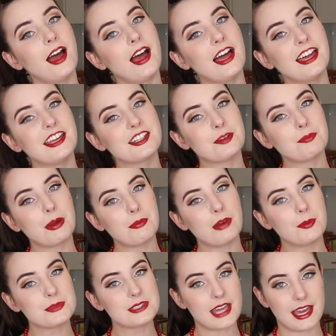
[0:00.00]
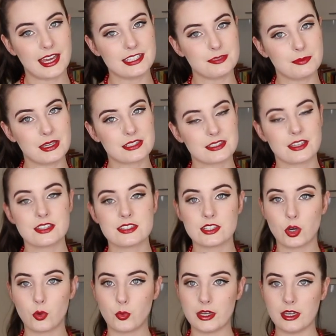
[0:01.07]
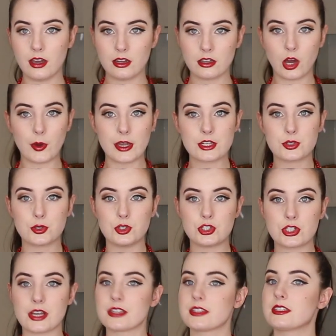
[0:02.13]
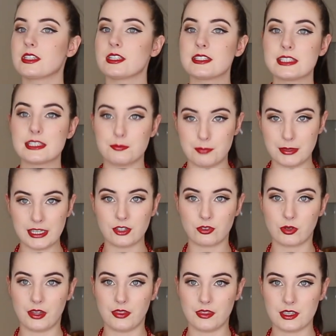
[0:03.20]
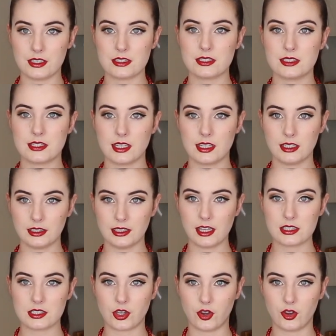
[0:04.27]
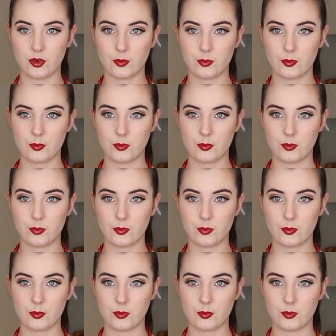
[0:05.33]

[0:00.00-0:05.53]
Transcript: and my mom's hand mixer. So we are going to just speed run this. Let's go.